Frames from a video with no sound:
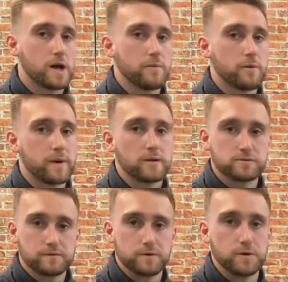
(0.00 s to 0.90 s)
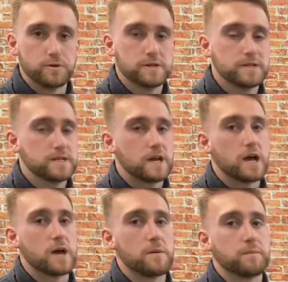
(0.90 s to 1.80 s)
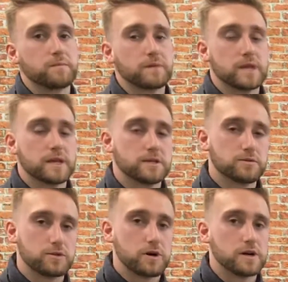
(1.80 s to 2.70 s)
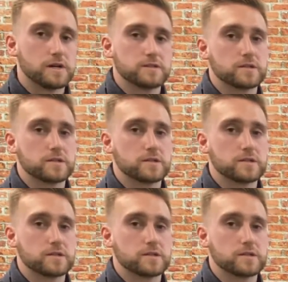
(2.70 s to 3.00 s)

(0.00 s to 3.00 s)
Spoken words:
amounts of food in your diet.